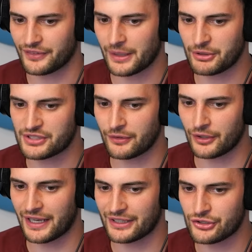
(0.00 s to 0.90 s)
They must have
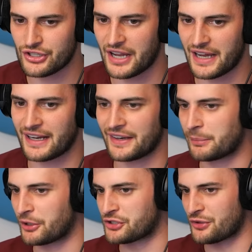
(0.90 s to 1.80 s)
only had 199, they
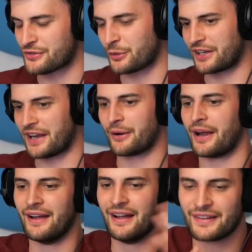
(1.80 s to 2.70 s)
put a 201 in. Anyway,
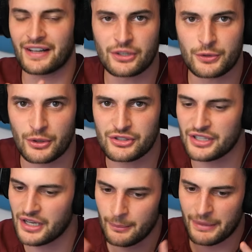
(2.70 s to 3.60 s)
thanks so much for
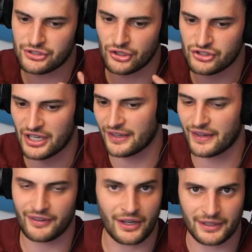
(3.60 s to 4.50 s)
watching. Make sure to check out
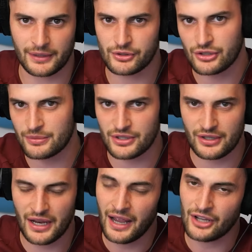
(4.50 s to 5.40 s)
that video, link in the
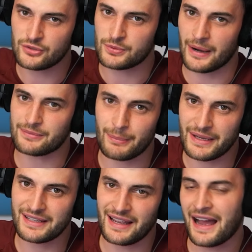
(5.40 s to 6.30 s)
description. Subscribe to
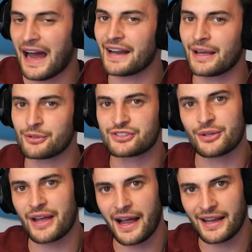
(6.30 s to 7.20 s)
me, and I will see
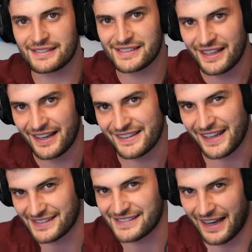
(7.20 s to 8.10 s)
you guys
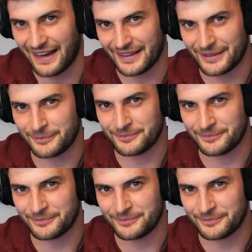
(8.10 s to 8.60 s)
next time.